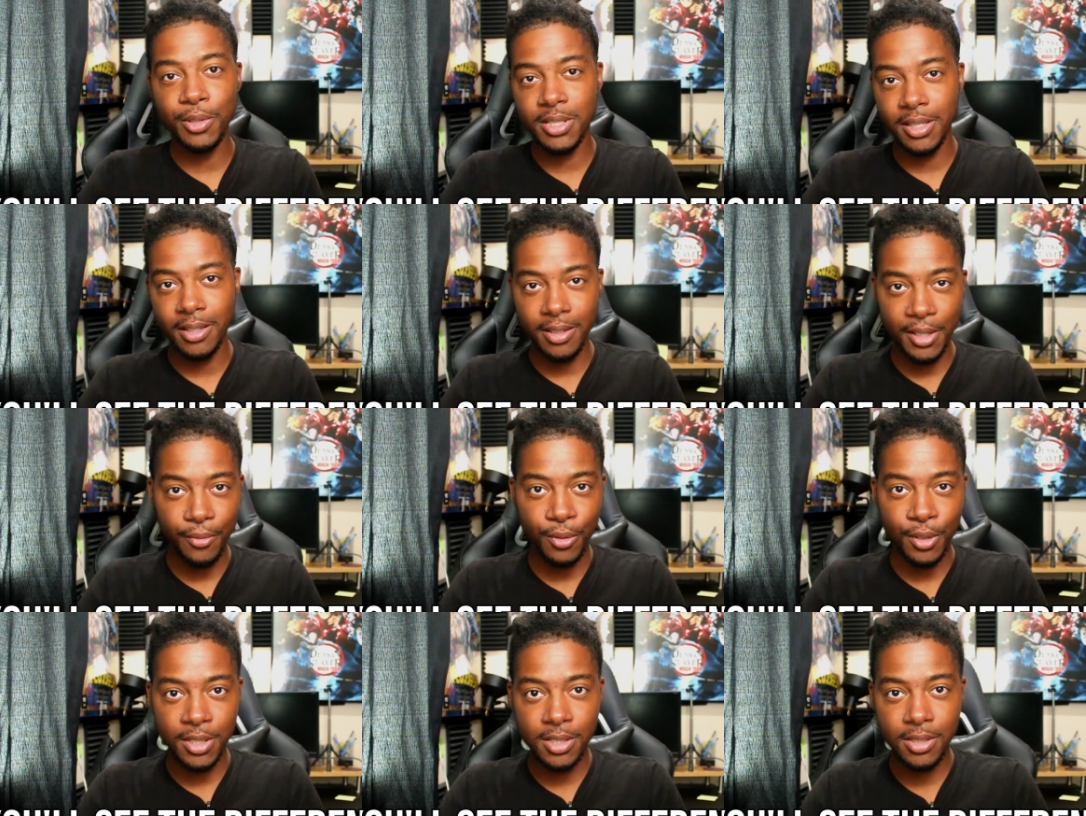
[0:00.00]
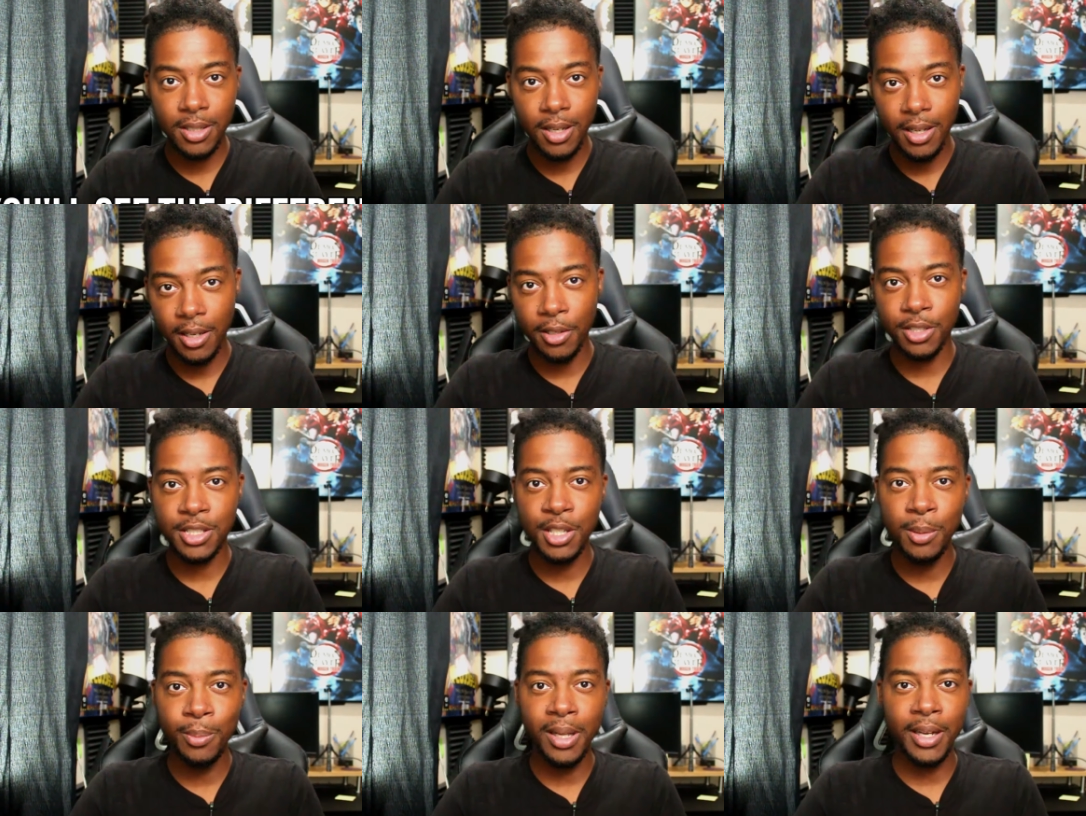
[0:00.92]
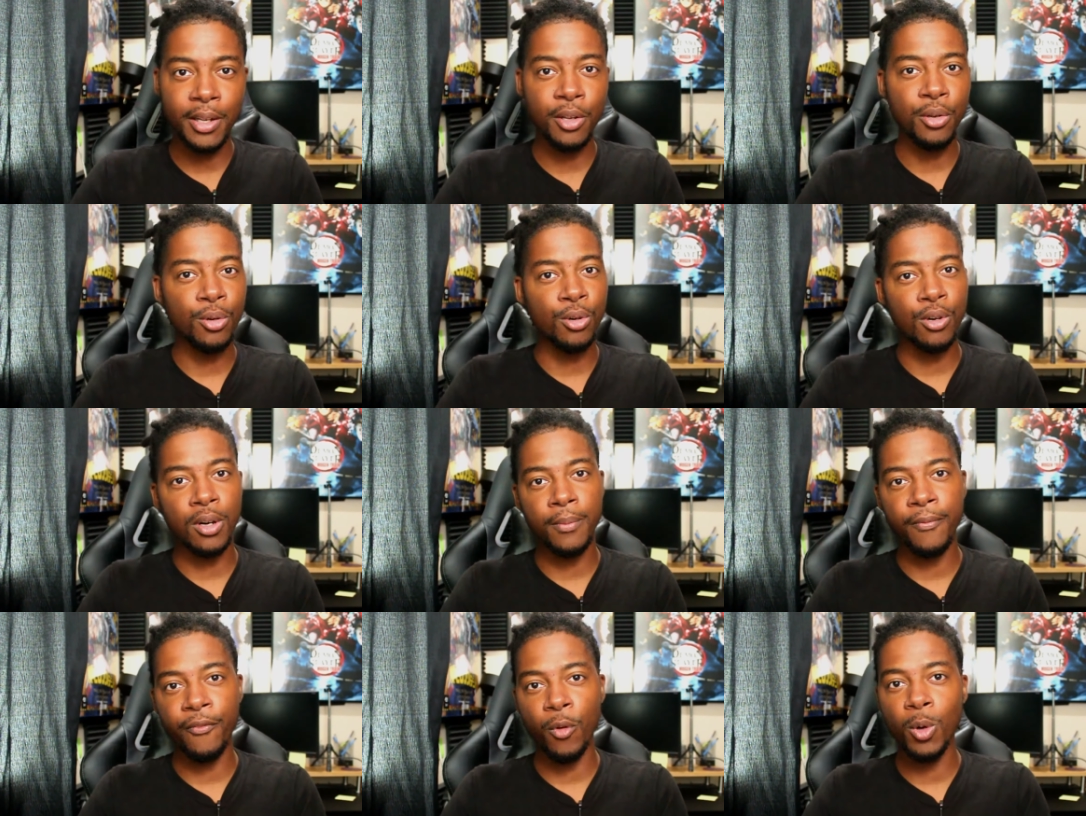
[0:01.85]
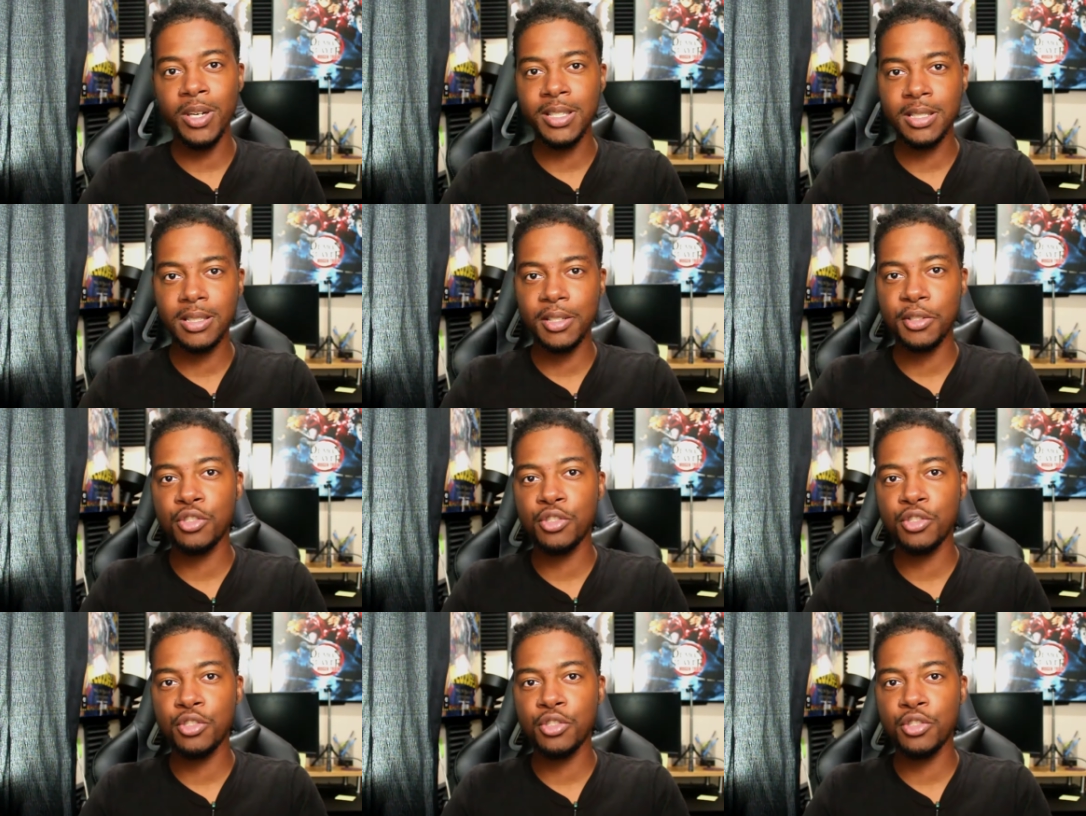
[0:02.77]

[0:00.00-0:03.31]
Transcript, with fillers: see the difference. It'll seem like your voice is